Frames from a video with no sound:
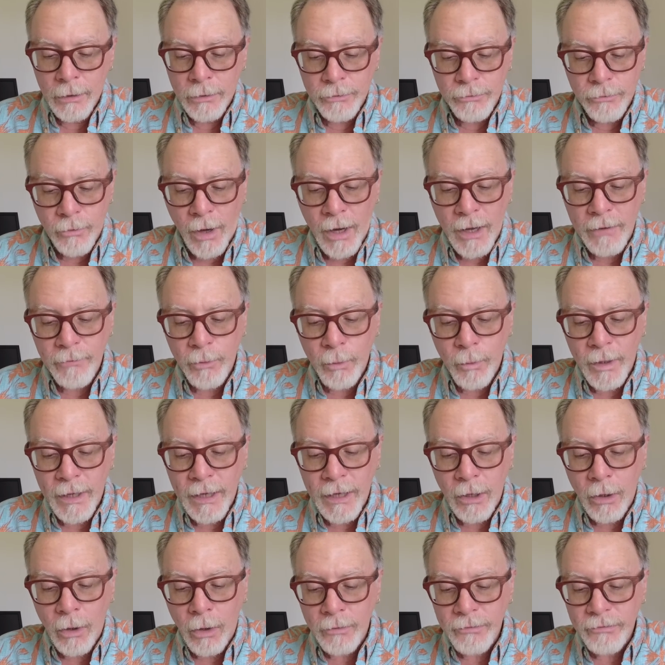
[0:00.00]
Drive
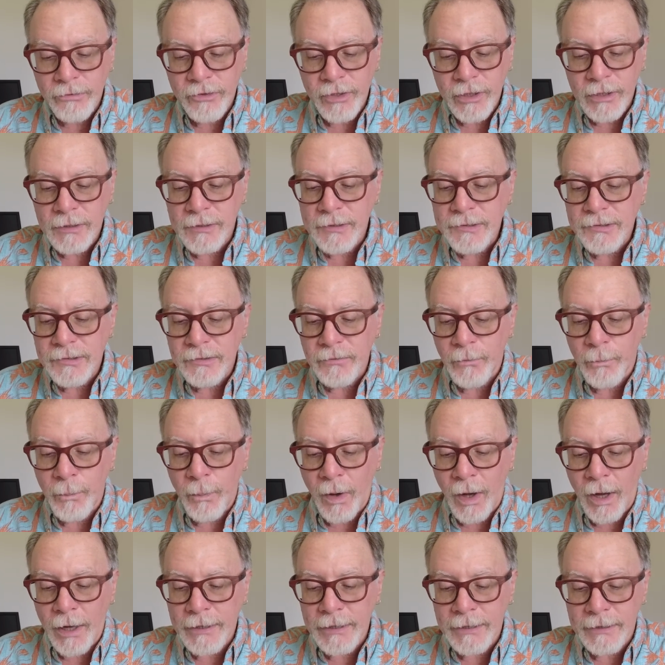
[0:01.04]
away all sickness of
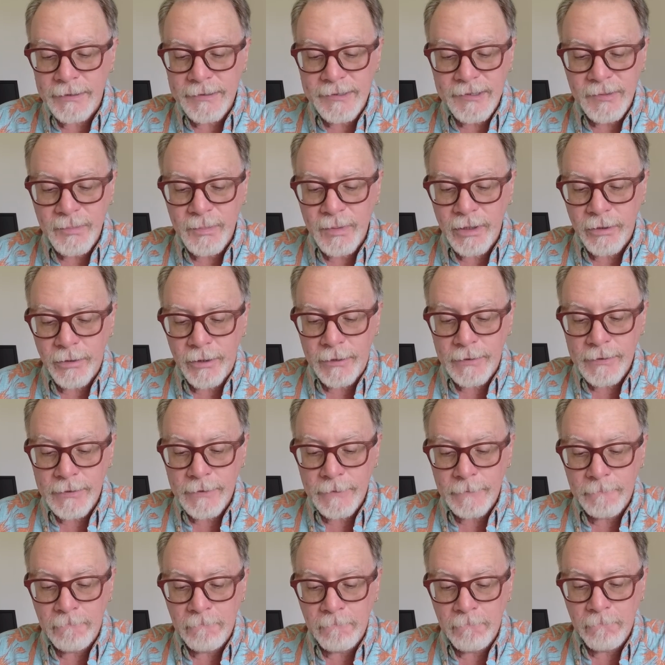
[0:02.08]
body and spirit.
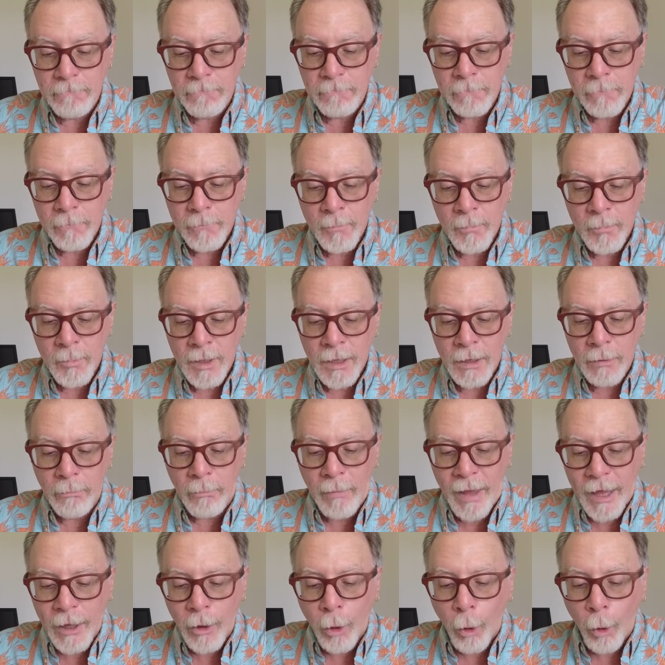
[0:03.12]

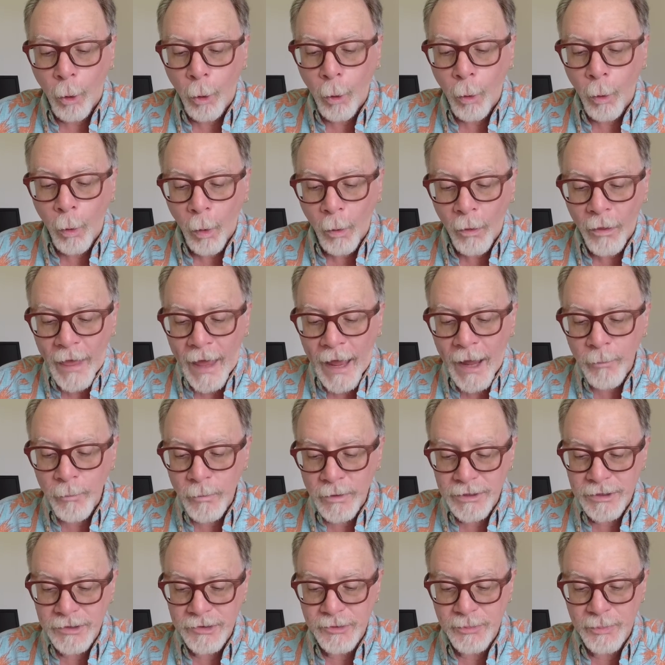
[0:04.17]
Make whole that
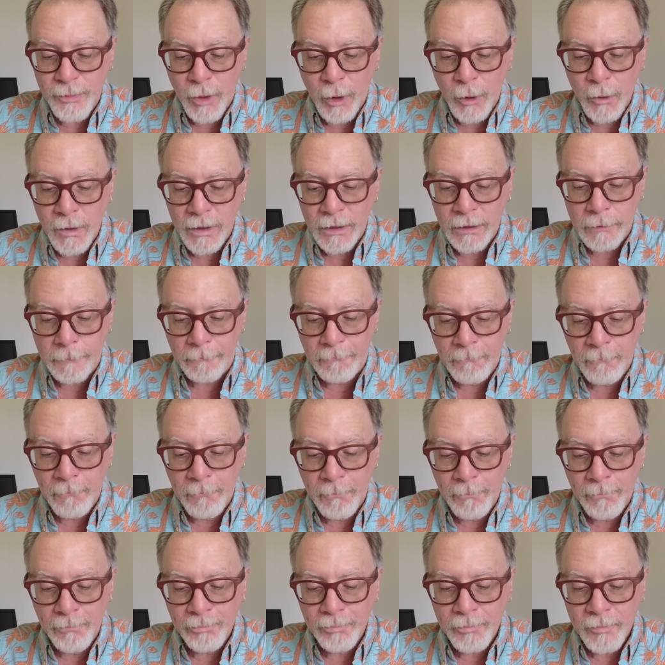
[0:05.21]
which is broken.
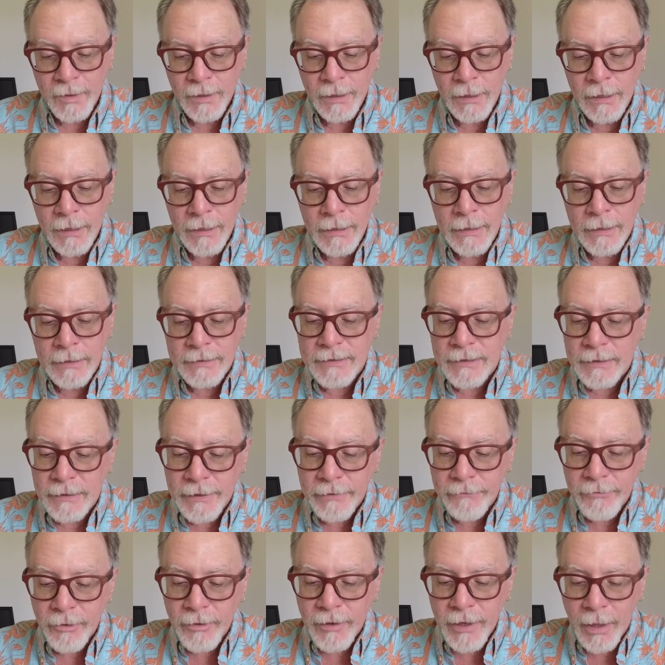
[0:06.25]

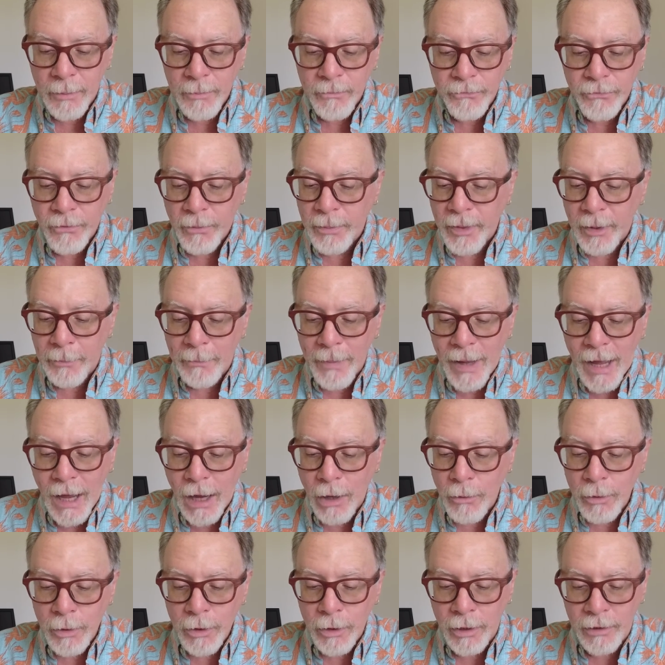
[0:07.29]
Deliver them from the
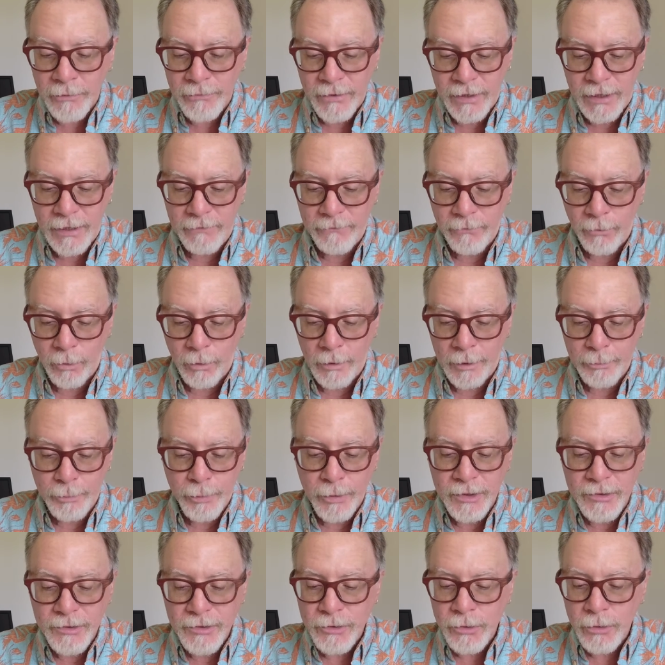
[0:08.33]
power of evil and
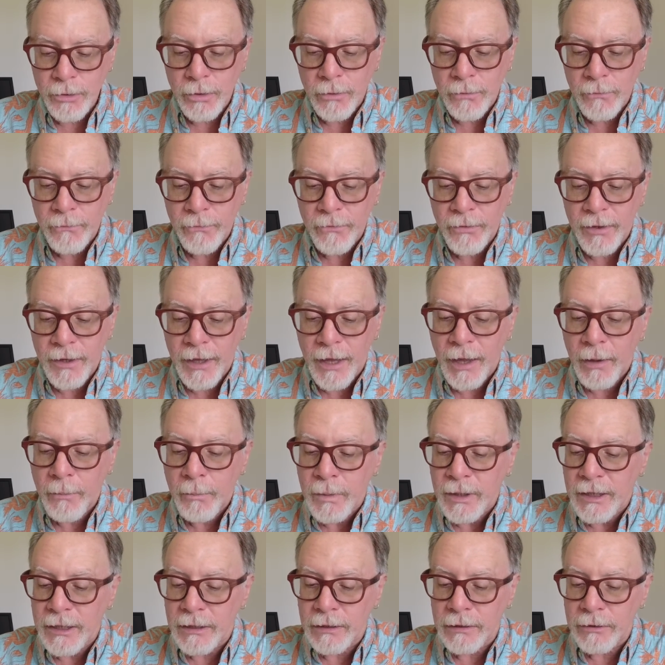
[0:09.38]
preserve them
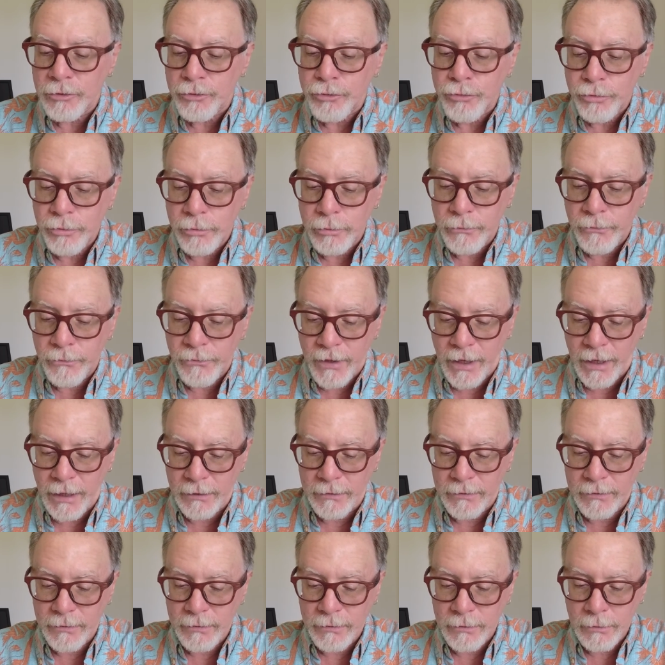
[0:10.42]
in true
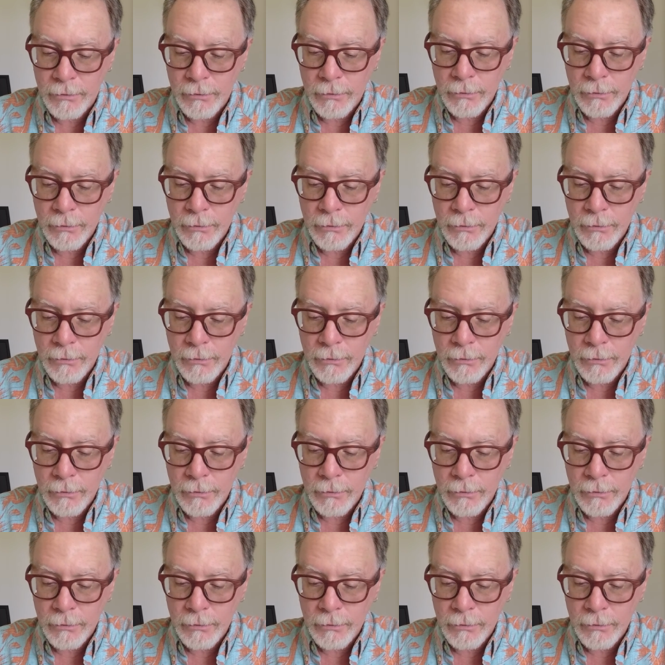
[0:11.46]
faith